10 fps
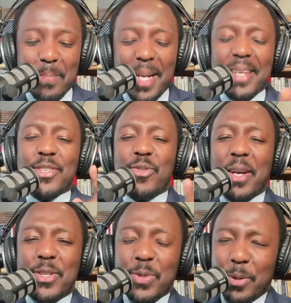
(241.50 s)
but let's try
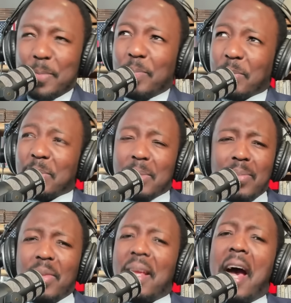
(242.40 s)
to
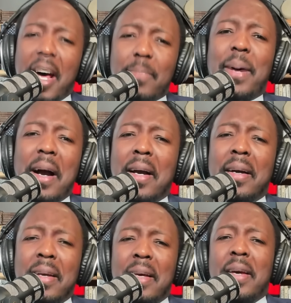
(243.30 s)
unpack
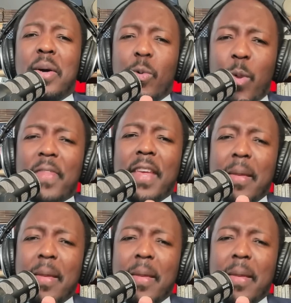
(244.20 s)
what they